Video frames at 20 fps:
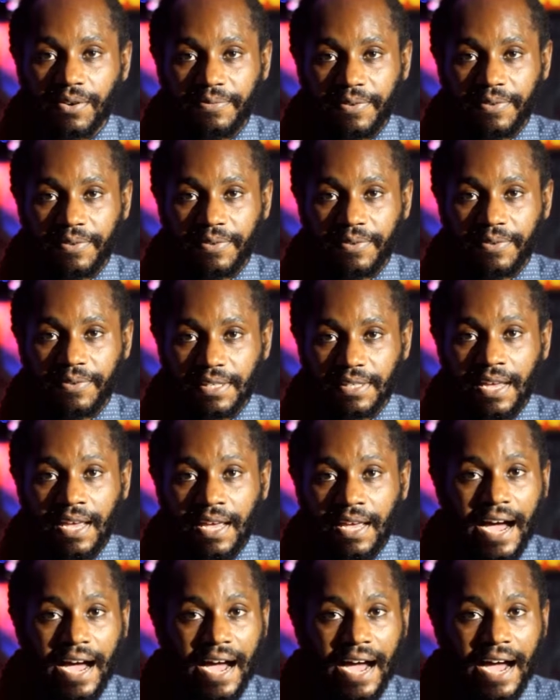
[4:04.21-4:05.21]
And
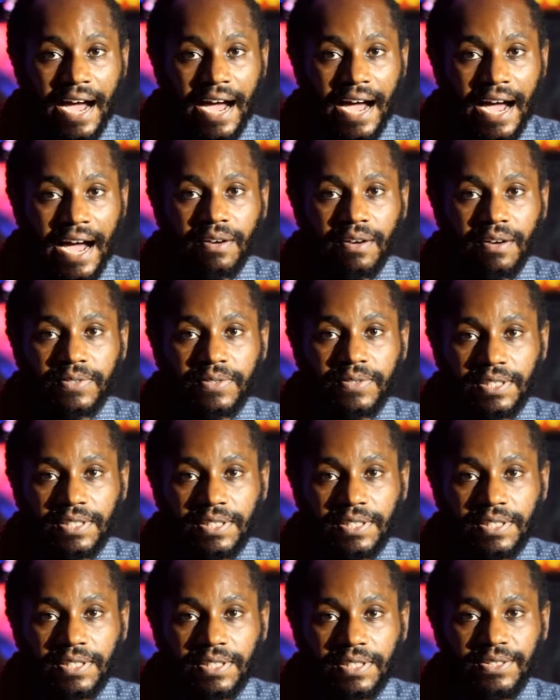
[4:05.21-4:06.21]
some of the things in
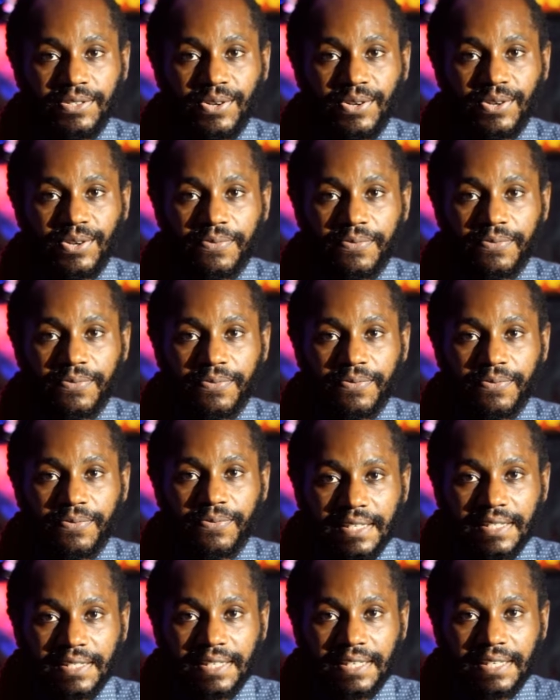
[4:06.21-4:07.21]
it
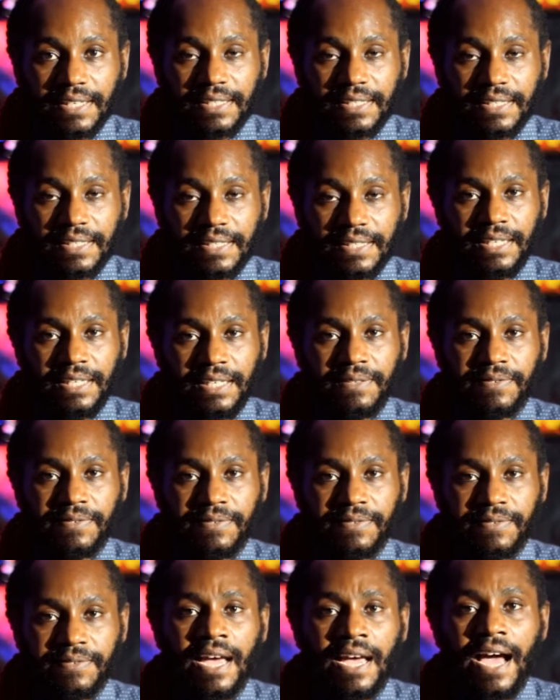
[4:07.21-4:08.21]
is life
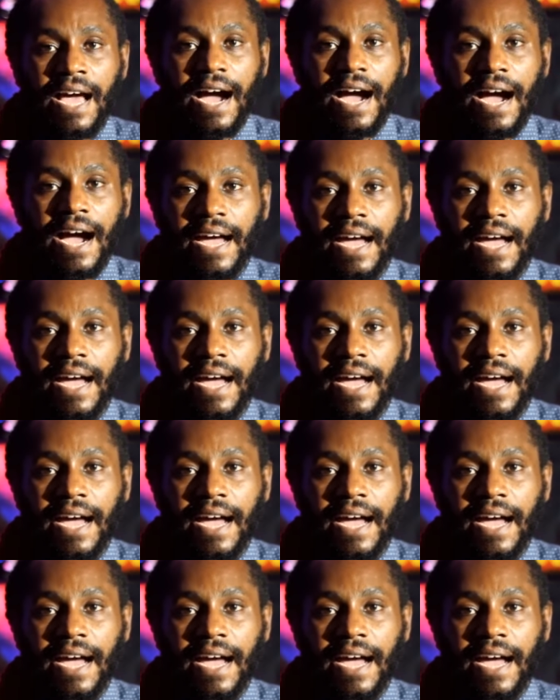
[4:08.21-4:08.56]
representing art,